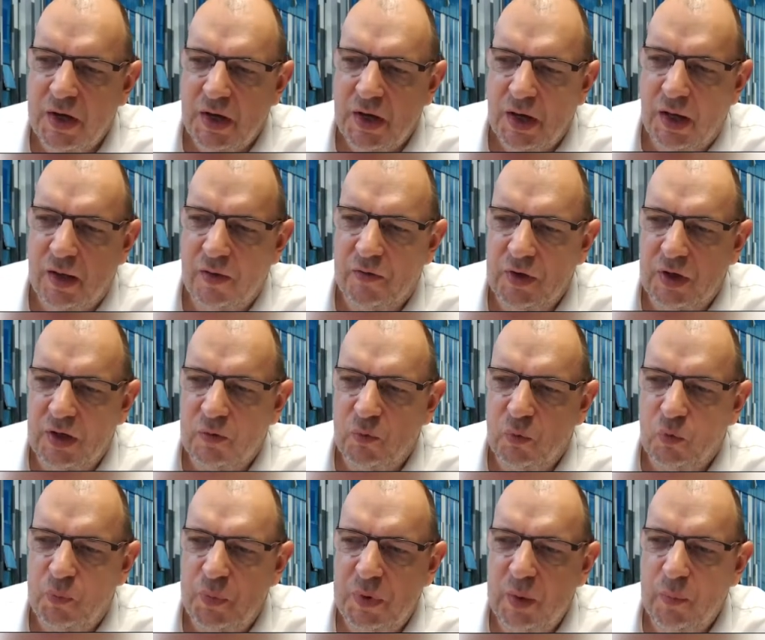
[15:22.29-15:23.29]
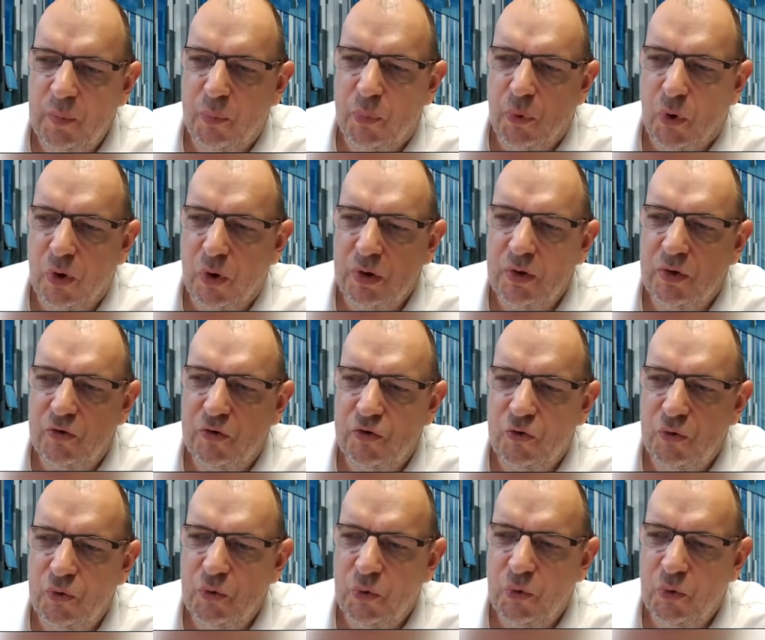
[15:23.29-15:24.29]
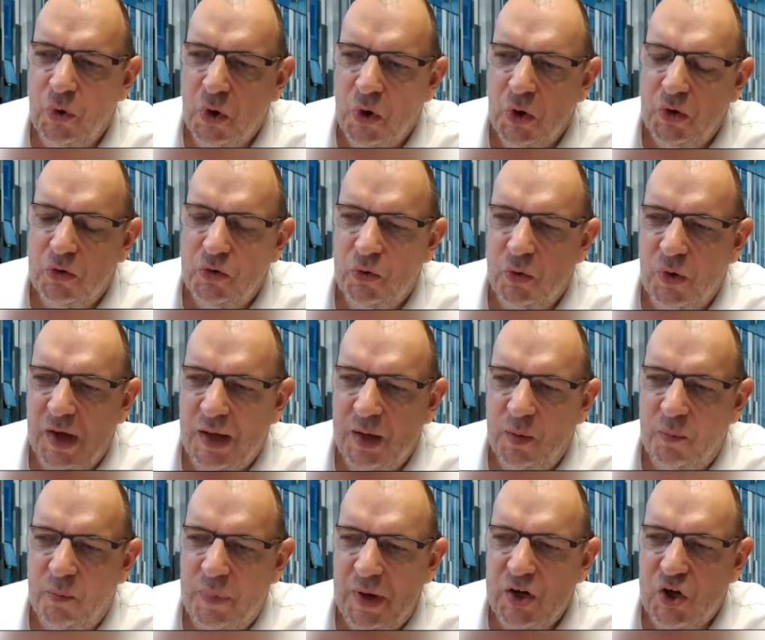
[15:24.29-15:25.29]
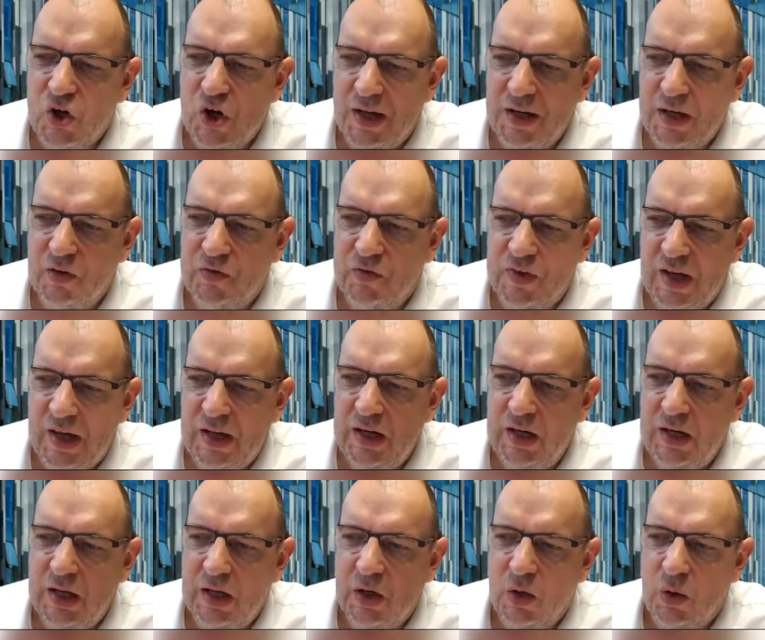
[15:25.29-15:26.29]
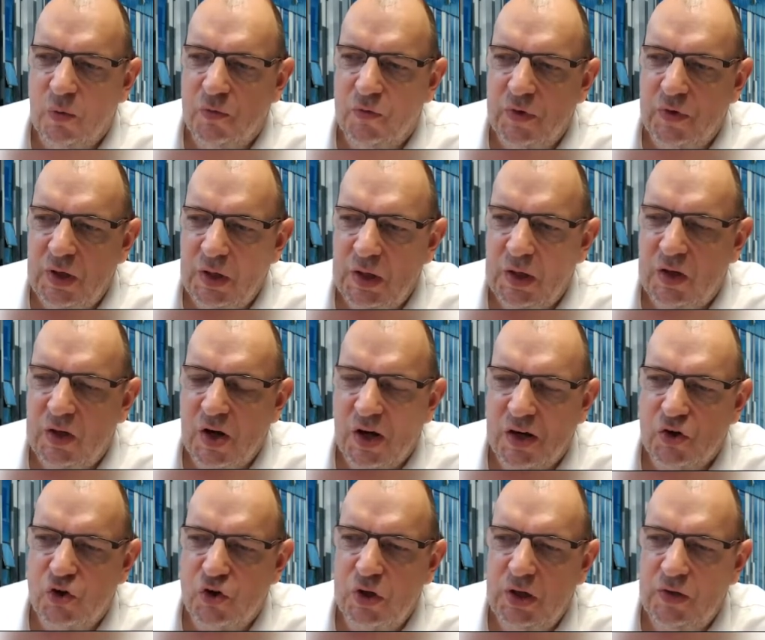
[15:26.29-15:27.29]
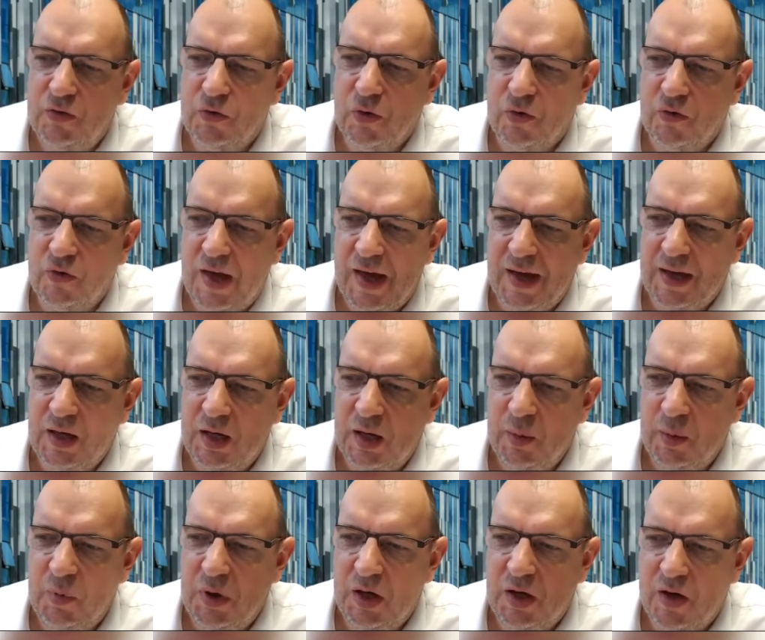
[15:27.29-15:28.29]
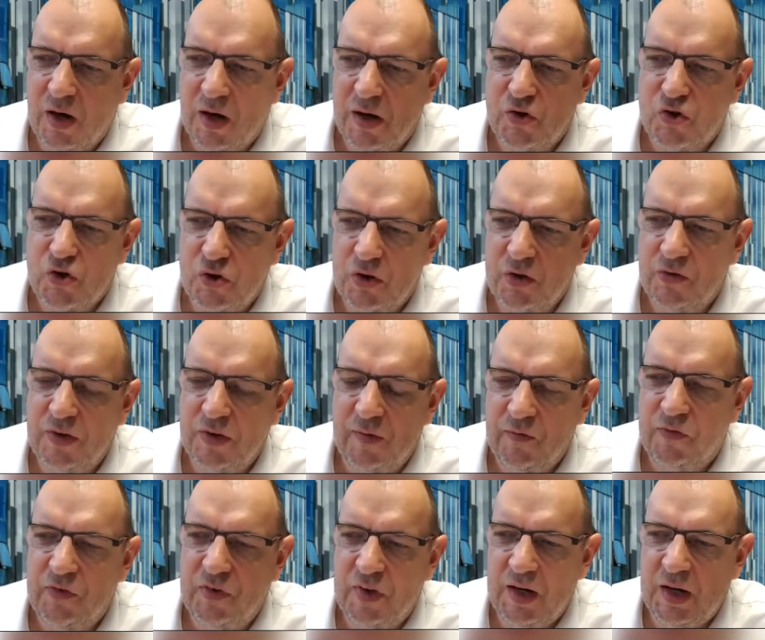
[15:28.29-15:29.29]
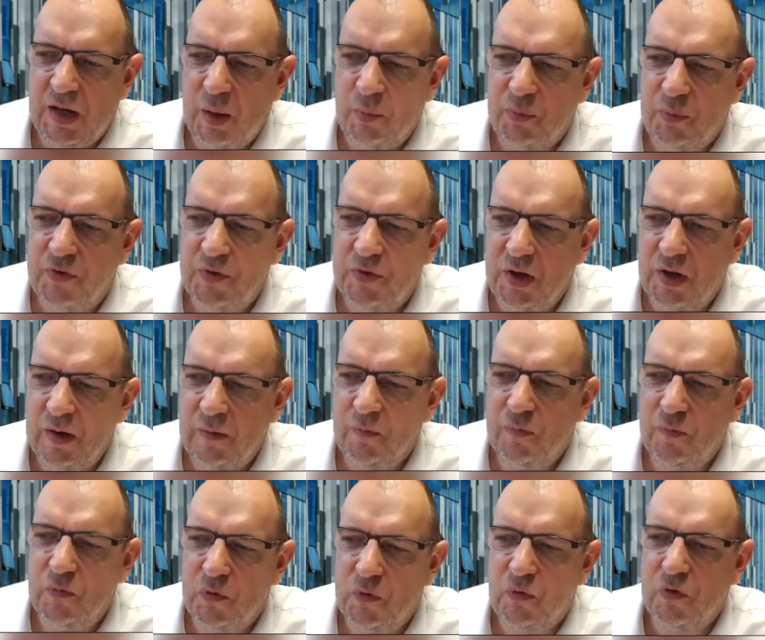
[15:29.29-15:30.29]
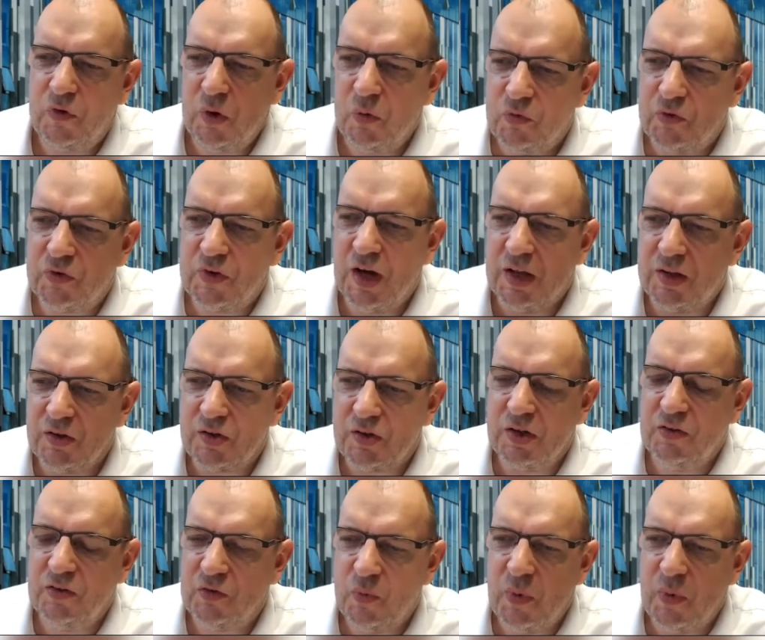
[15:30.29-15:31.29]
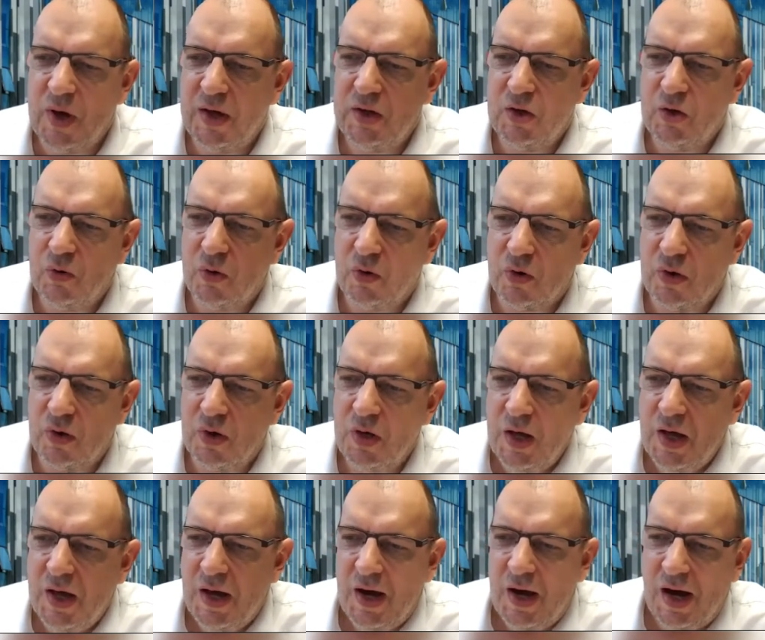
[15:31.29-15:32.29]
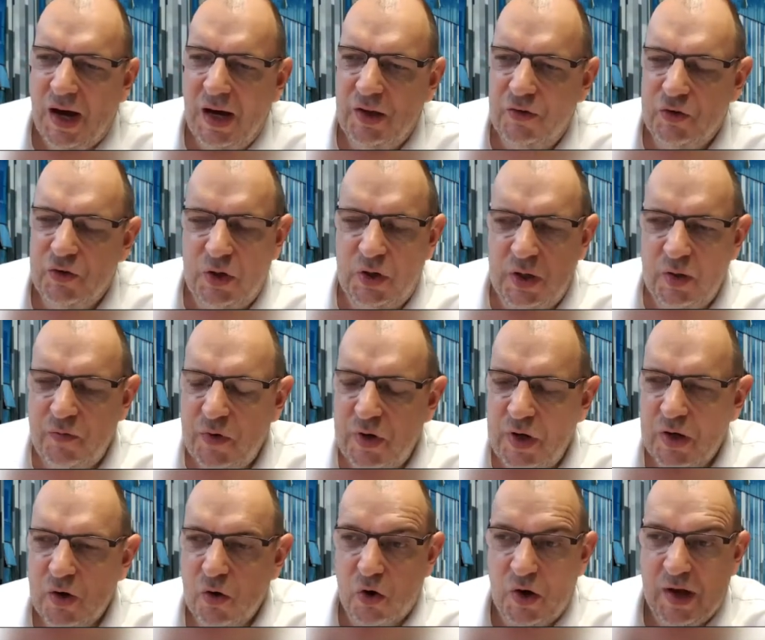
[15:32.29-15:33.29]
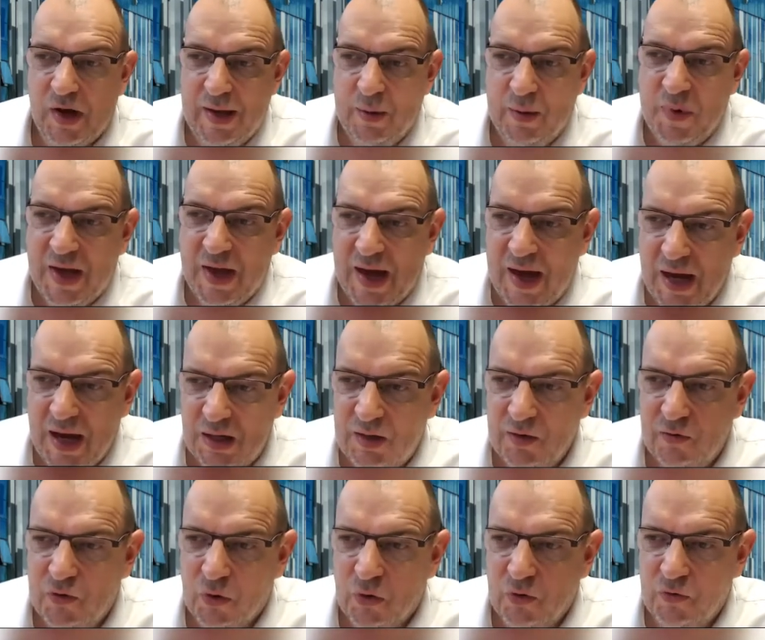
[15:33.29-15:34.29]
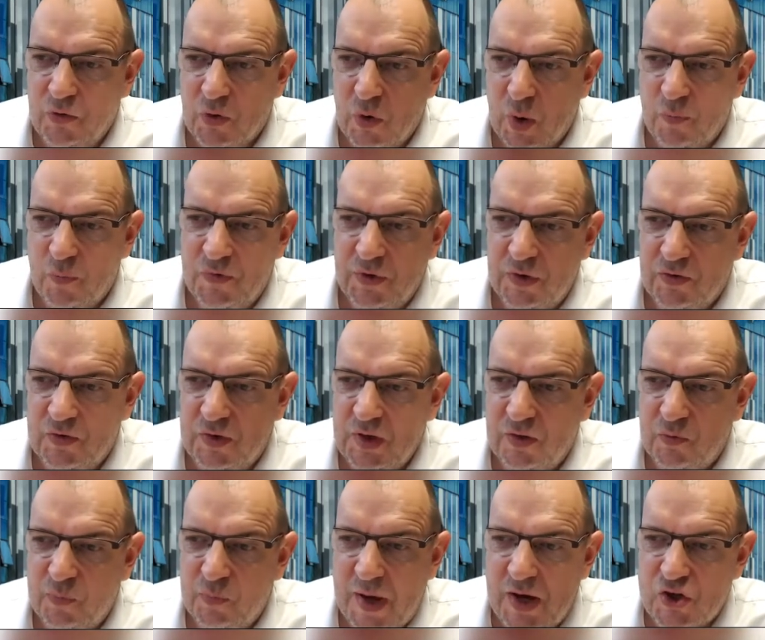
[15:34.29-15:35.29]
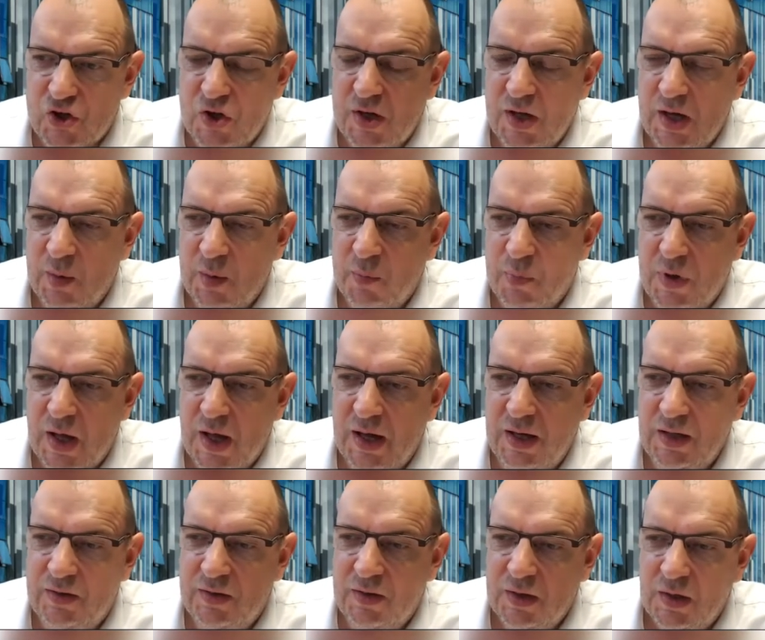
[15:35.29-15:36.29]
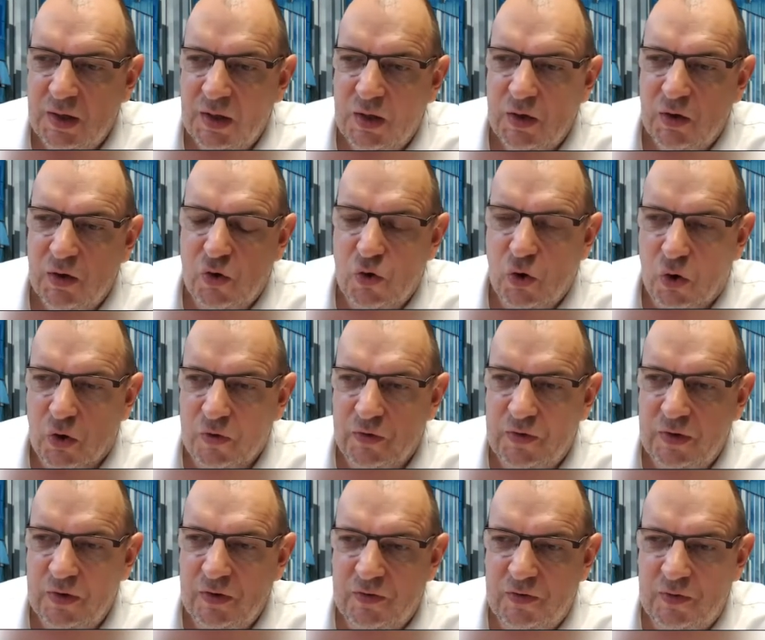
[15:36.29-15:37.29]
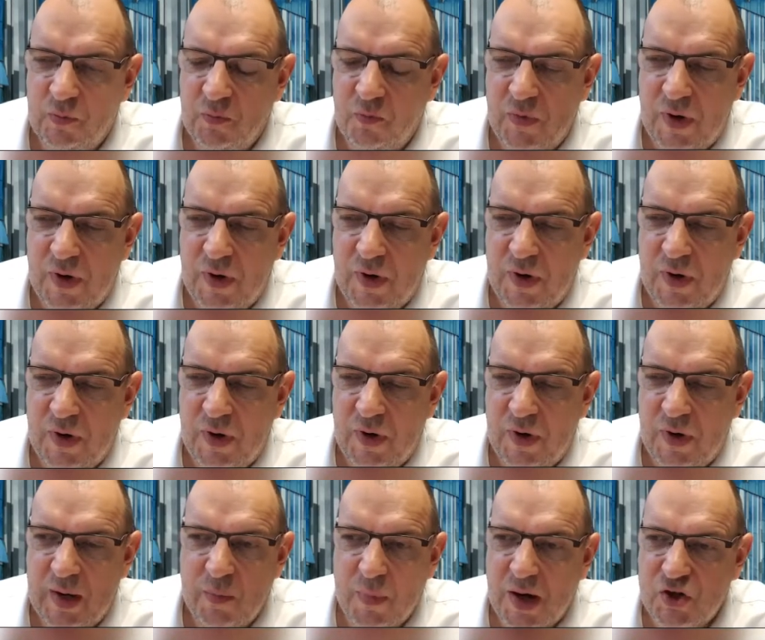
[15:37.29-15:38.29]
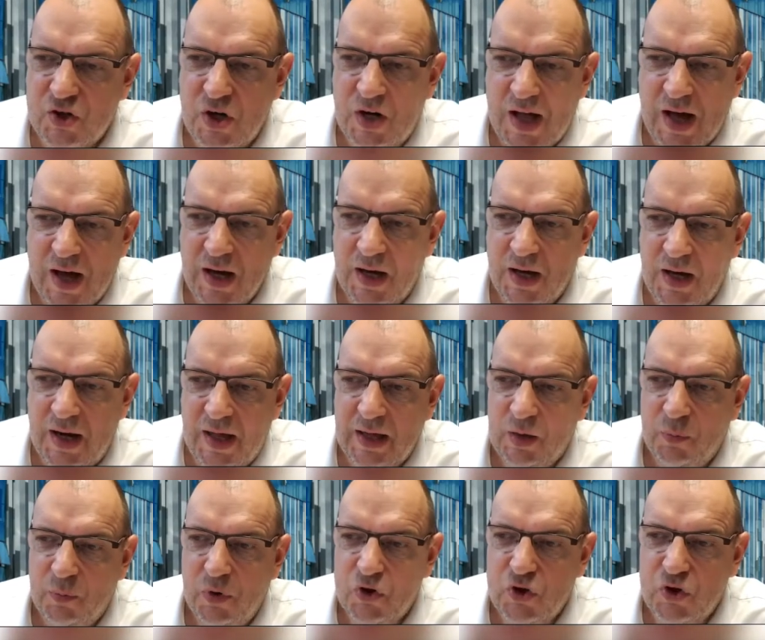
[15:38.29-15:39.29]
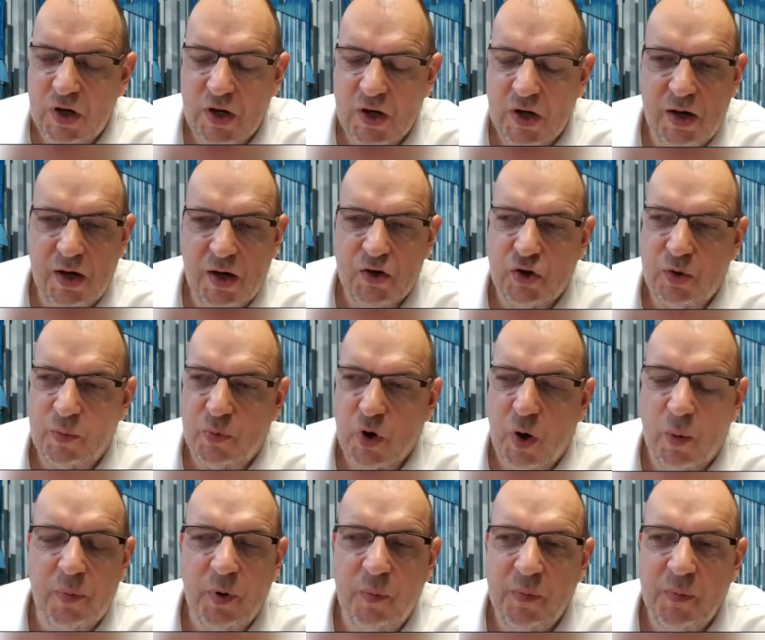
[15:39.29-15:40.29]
I think it would be important to get a better understanding of the countries or the academic cultures and setups in those countries where you're either living or aiming at. It's also obviously, especially at applied courses, very much a language and cultural problem,